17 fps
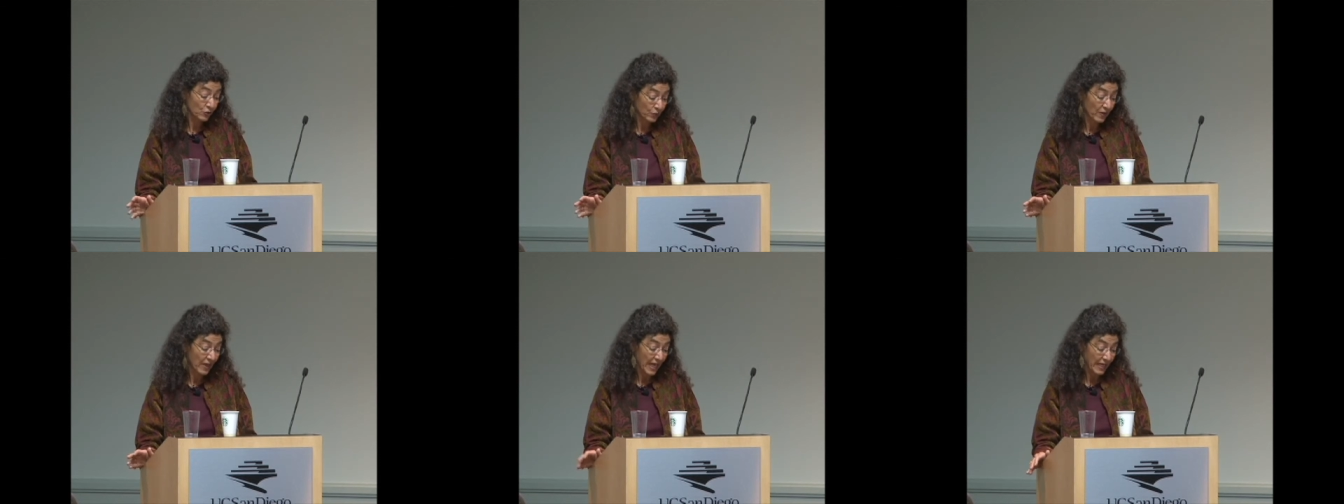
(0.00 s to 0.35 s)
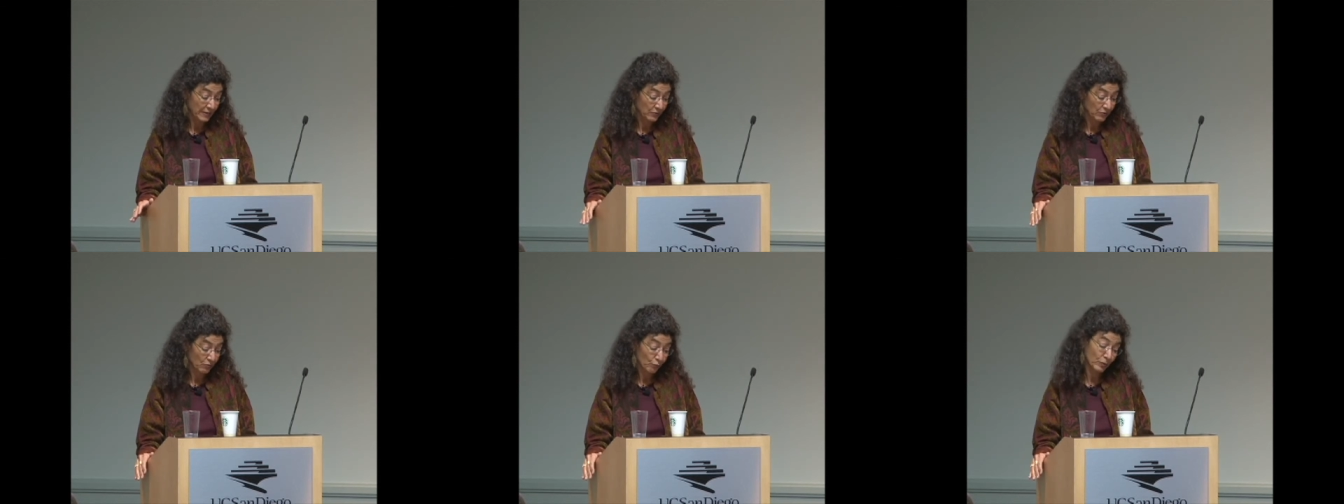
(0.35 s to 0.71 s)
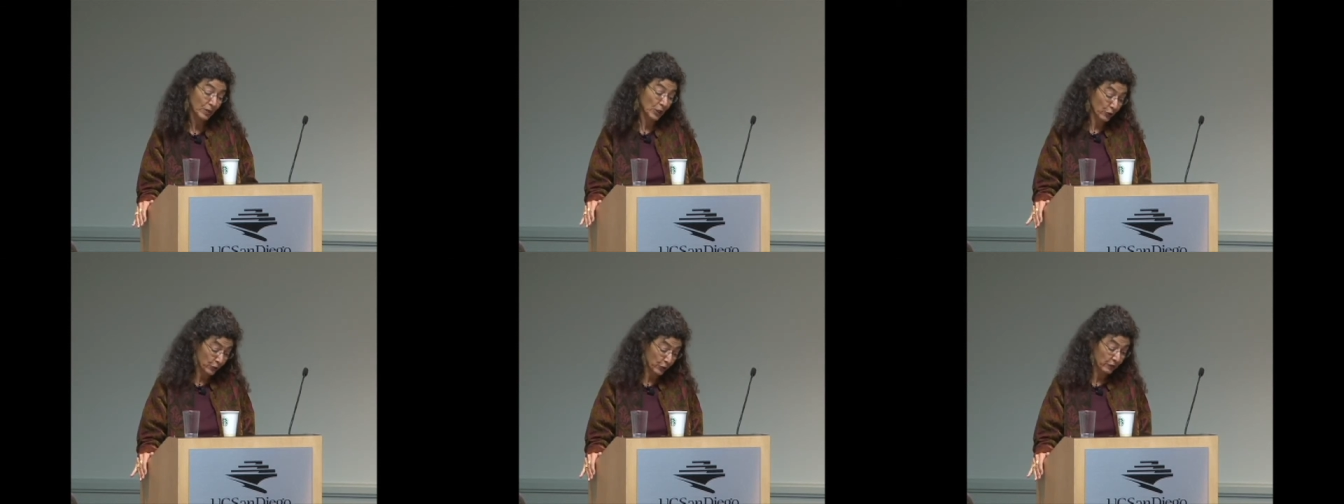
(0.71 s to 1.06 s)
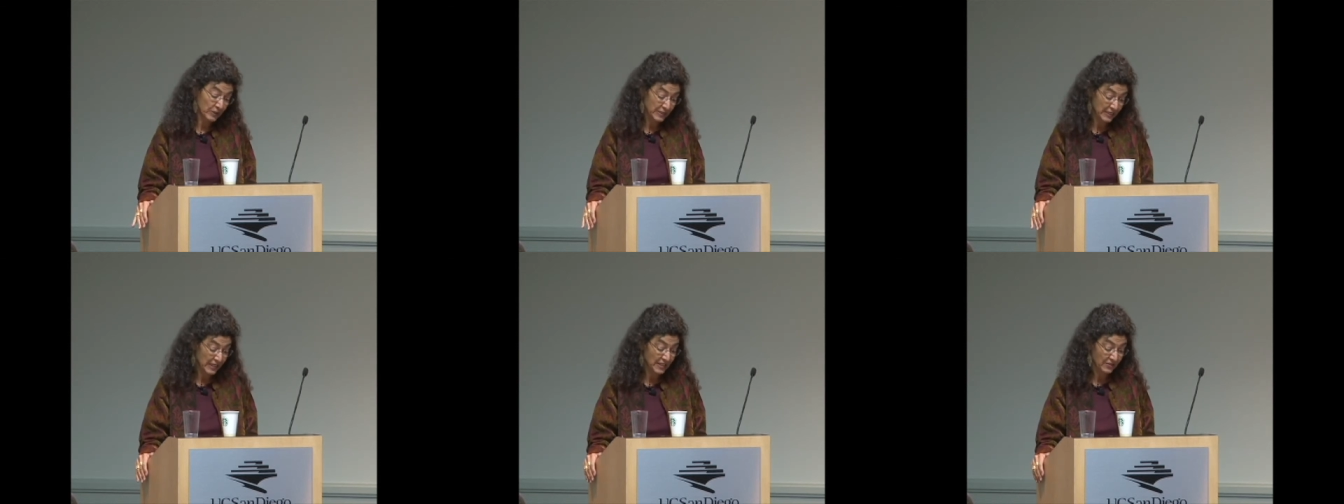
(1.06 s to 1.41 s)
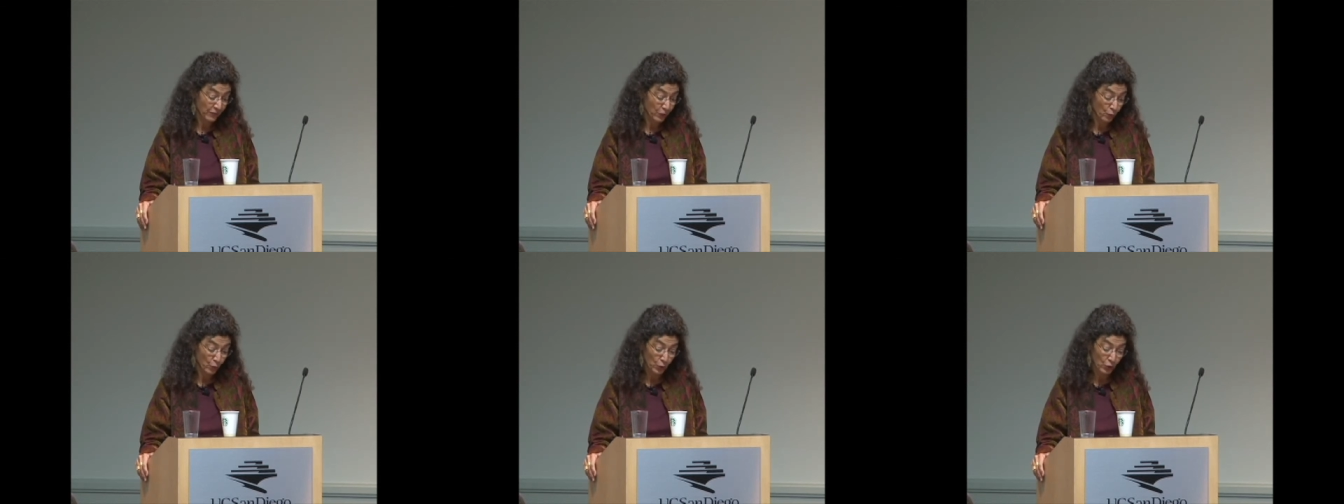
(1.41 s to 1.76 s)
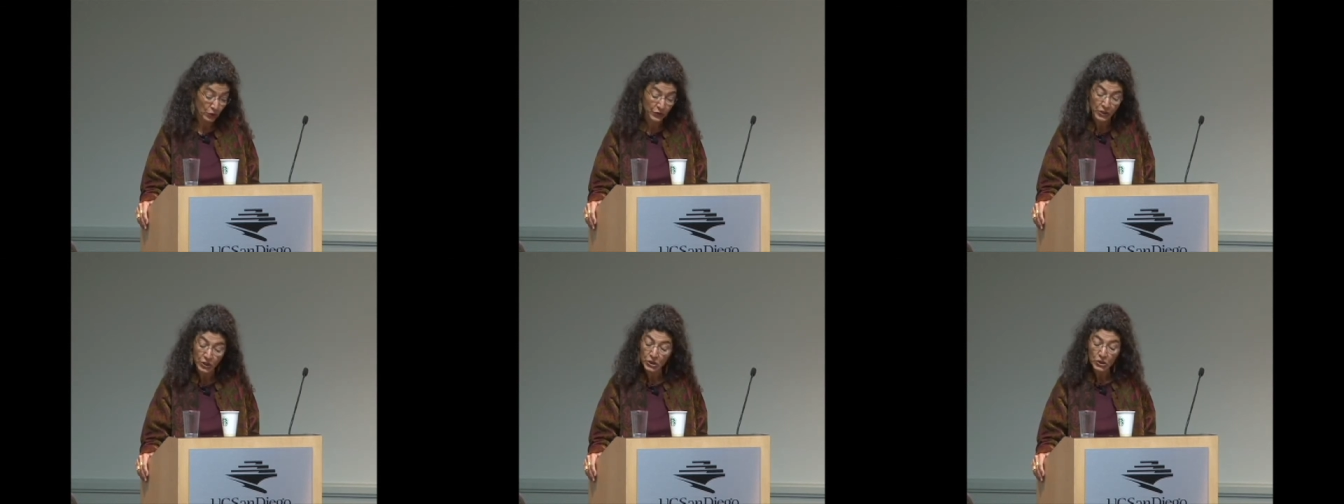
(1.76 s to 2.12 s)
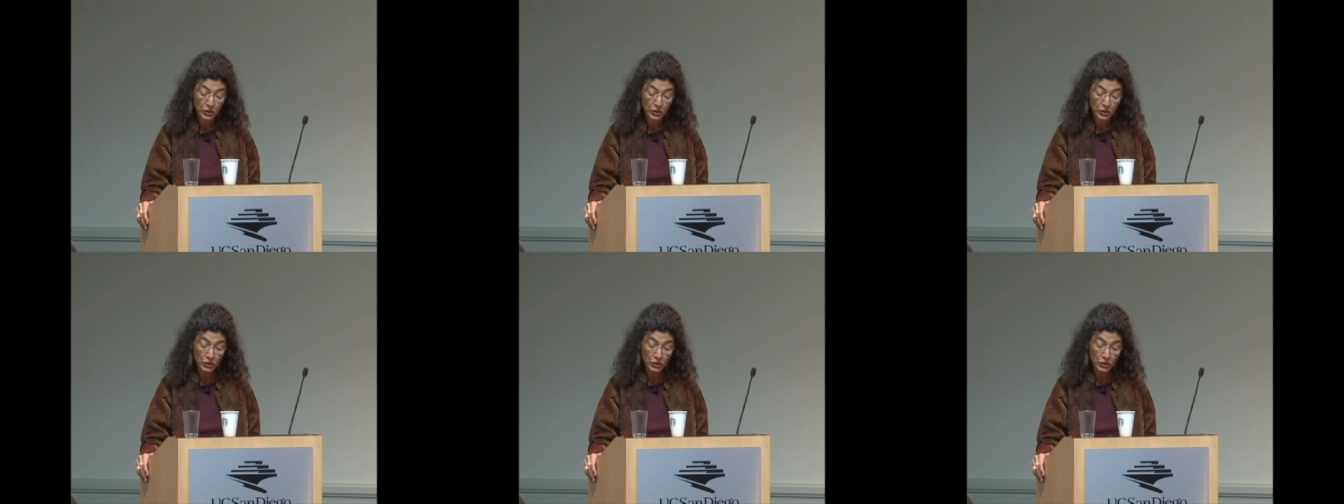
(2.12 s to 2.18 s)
do that, relearn the sense of the world?